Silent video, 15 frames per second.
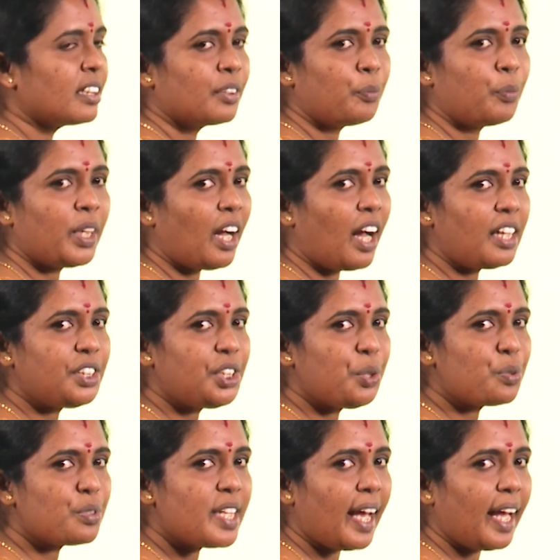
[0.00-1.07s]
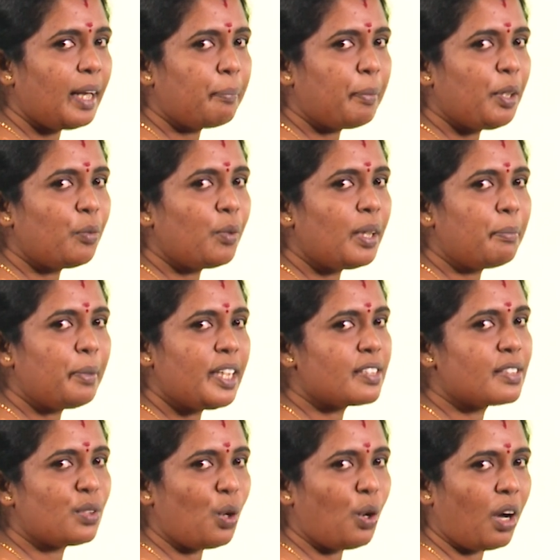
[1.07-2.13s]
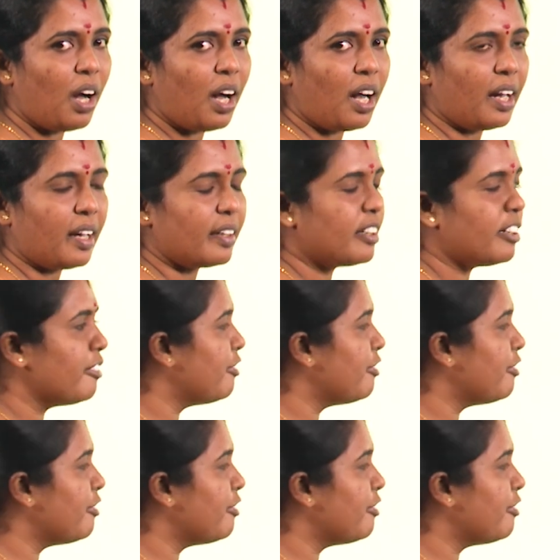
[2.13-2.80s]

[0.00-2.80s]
We can't use the helping verb is so are.